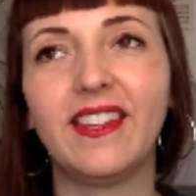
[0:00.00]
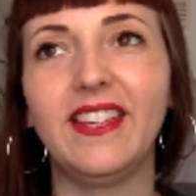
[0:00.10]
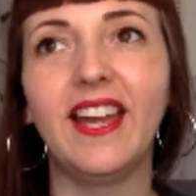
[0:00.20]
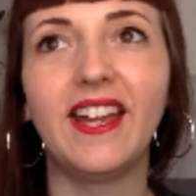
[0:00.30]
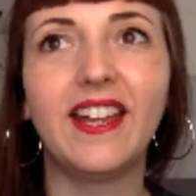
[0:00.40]

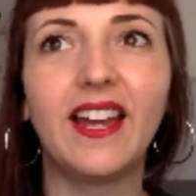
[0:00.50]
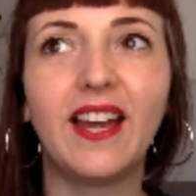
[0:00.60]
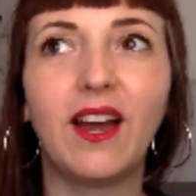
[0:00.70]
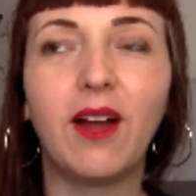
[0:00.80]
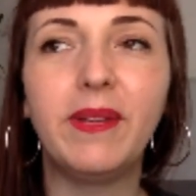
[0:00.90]
Yeah,
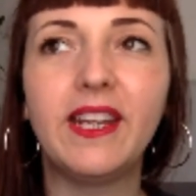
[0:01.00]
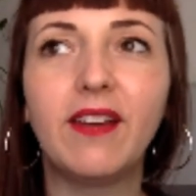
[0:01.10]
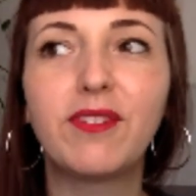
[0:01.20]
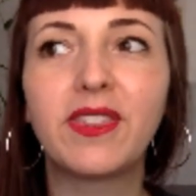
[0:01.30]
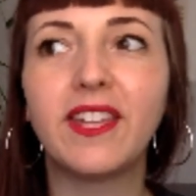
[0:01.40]
yeah. I mean,
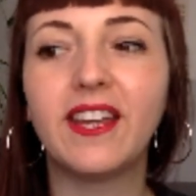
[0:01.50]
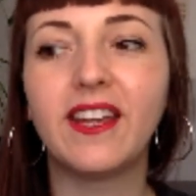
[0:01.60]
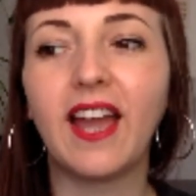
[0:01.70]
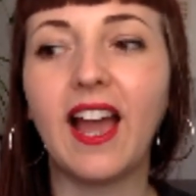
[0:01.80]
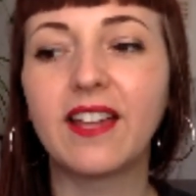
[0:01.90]

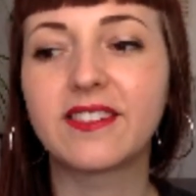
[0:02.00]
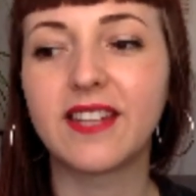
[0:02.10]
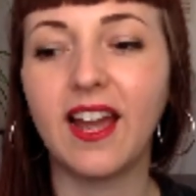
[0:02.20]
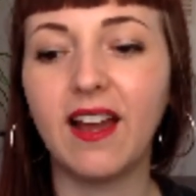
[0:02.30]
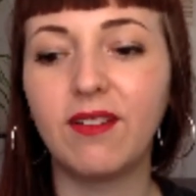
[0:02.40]
everything has
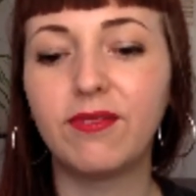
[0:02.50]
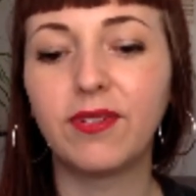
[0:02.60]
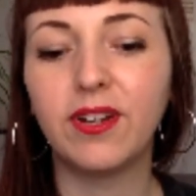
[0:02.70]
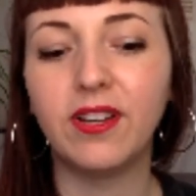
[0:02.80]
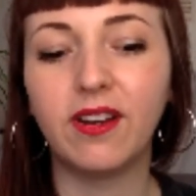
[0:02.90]
to have
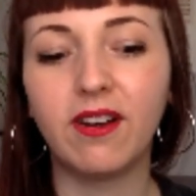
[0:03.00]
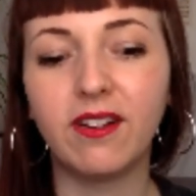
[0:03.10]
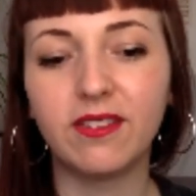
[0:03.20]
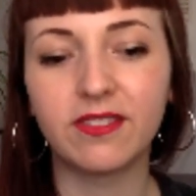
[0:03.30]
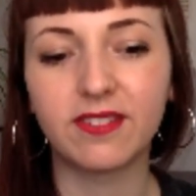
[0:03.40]
an
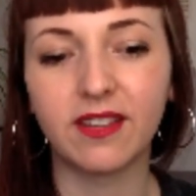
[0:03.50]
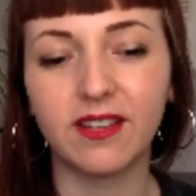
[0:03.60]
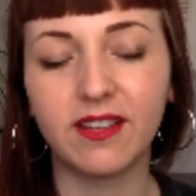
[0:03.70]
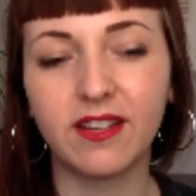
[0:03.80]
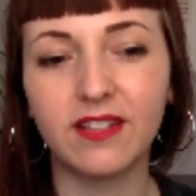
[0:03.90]

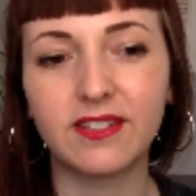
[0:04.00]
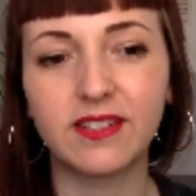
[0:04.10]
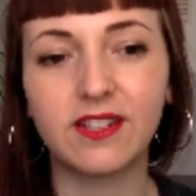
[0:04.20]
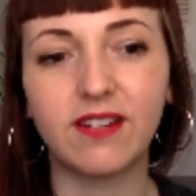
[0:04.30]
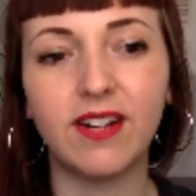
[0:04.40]
answer as
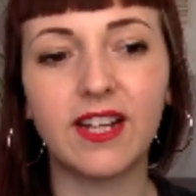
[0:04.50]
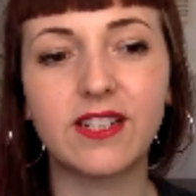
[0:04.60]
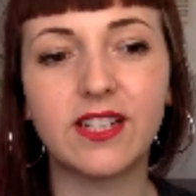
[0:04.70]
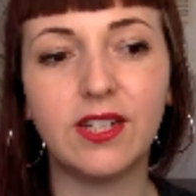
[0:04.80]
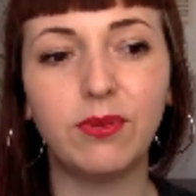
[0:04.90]
the
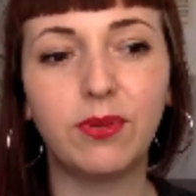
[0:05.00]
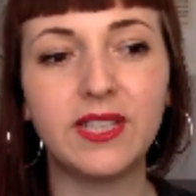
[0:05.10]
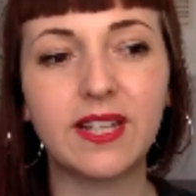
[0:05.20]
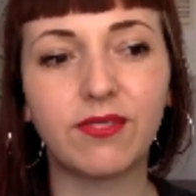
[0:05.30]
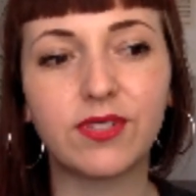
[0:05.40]
director. You
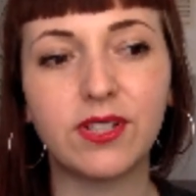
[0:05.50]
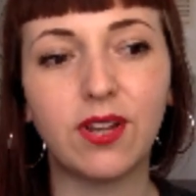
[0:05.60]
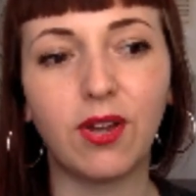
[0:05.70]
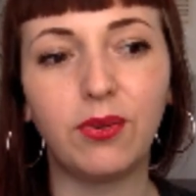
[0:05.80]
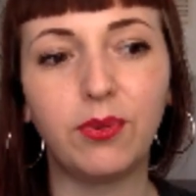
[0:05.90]
always have to
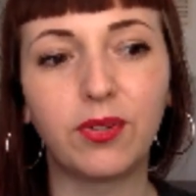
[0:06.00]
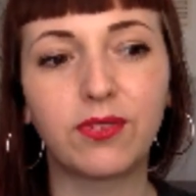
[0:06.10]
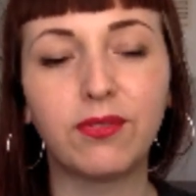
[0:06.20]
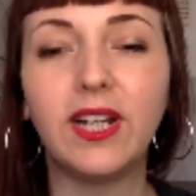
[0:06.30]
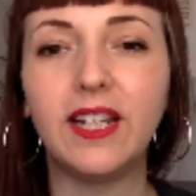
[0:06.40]
know
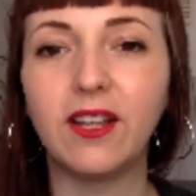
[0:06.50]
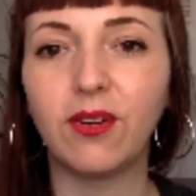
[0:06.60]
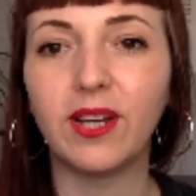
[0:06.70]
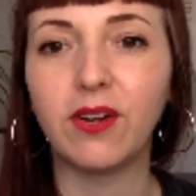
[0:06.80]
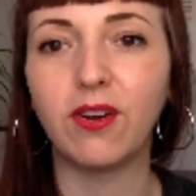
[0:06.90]
what's really
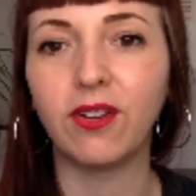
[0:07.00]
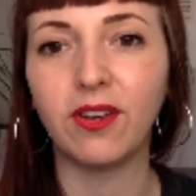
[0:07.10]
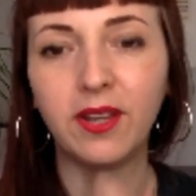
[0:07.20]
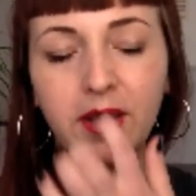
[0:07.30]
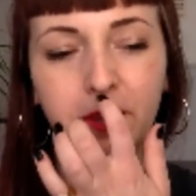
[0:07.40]
going on.